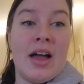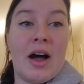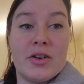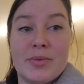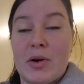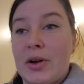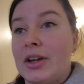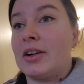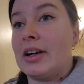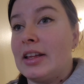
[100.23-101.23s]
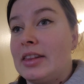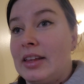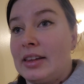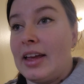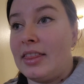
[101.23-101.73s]
housebroken or
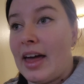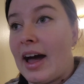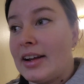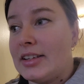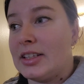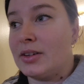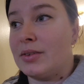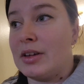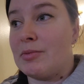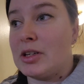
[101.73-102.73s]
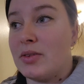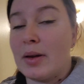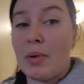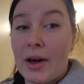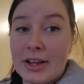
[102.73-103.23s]
anything like that. So we've been doing
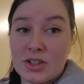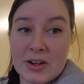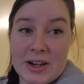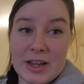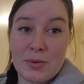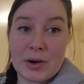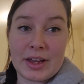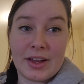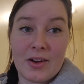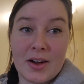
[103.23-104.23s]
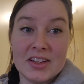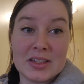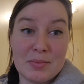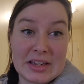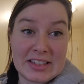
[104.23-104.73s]
potty training, working on
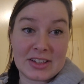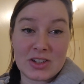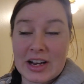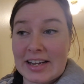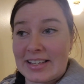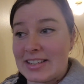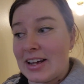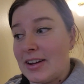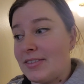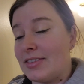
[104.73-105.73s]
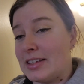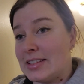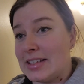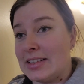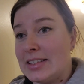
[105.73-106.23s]
some basic training stuff, the
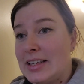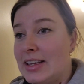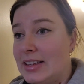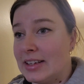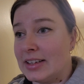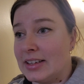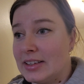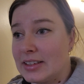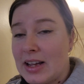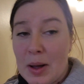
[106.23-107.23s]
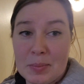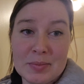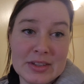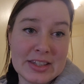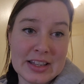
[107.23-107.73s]
sits, the
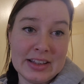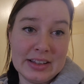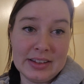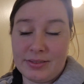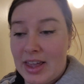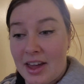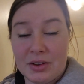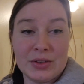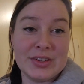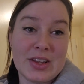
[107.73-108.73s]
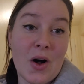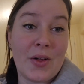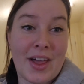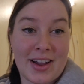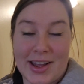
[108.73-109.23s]
comes, the kennels,
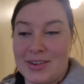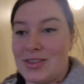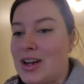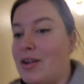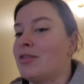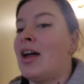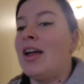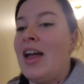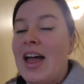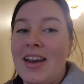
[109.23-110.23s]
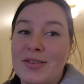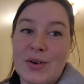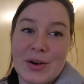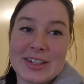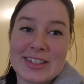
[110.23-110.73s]
all that kind of stuff. And of
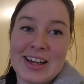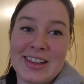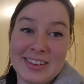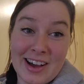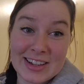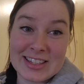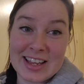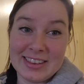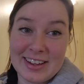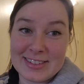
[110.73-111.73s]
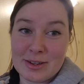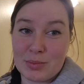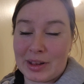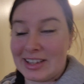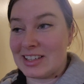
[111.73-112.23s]
course, lots and lots of
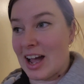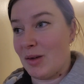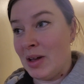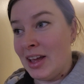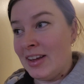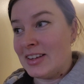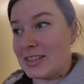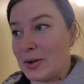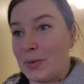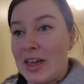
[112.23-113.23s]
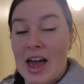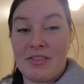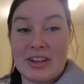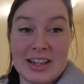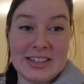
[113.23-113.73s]
playtime. So we
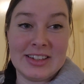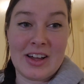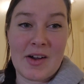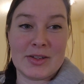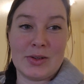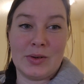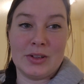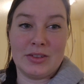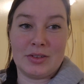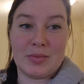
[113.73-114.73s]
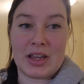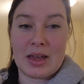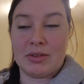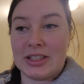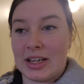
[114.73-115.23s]
have an ideal household for being
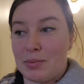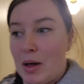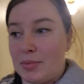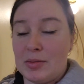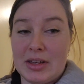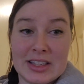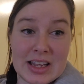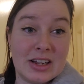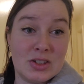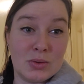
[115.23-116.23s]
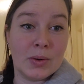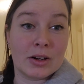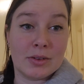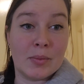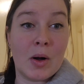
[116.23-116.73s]
able to get a puppy because I do work
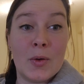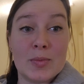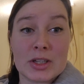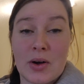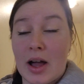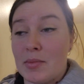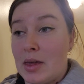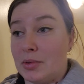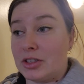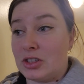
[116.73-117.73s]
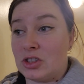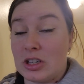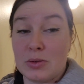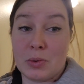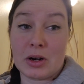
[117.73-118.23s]
from home, so I'm able to
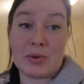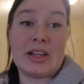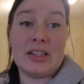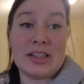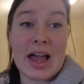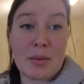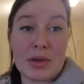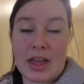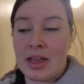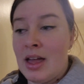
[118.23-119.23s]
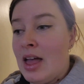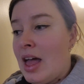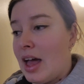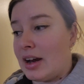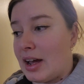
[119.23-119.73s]
just work when he's napping
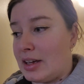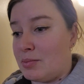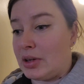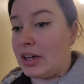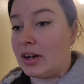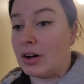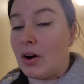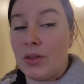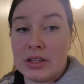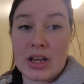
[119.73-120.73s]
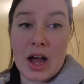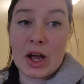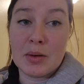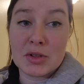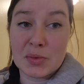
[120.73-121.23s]
and I can be here all the
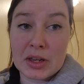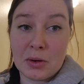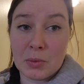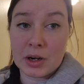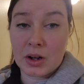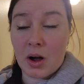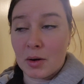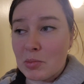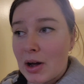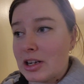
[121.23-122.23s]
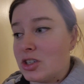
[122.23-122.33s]
time so we can work on potty